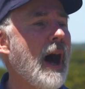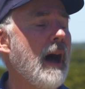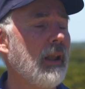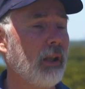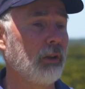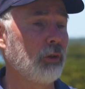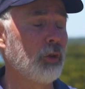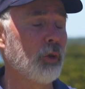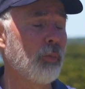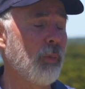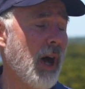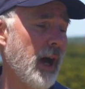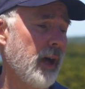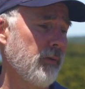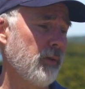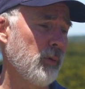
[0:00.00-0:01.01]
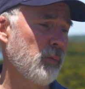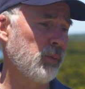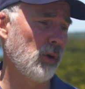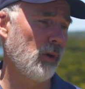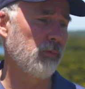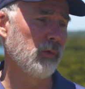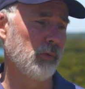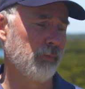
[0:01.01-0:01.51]
a little part of the
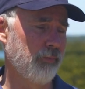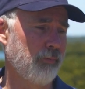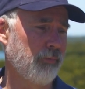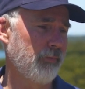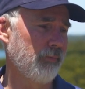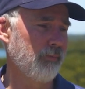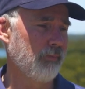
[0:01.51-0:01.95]
problem.